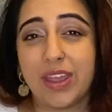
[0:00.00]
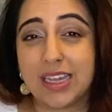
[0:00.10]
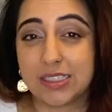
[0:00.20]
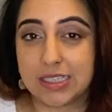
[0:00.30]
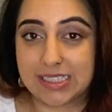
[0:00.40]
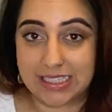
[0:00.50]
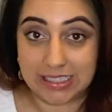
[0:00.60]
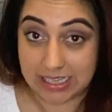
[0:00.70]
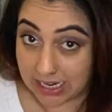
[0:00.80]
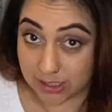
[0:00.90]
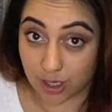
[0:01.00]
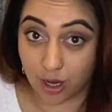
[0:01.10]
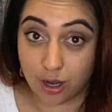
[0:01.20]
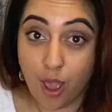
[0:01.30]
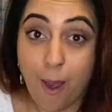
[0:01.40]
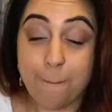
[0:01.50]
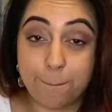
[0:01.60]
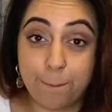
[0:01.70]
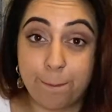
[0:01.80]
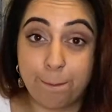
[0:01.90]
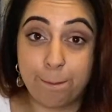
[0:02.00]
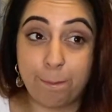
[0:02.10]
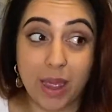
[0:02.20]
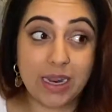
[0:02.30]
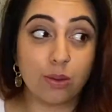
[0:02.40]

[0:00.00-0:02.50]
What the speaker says: itchy sensation. But it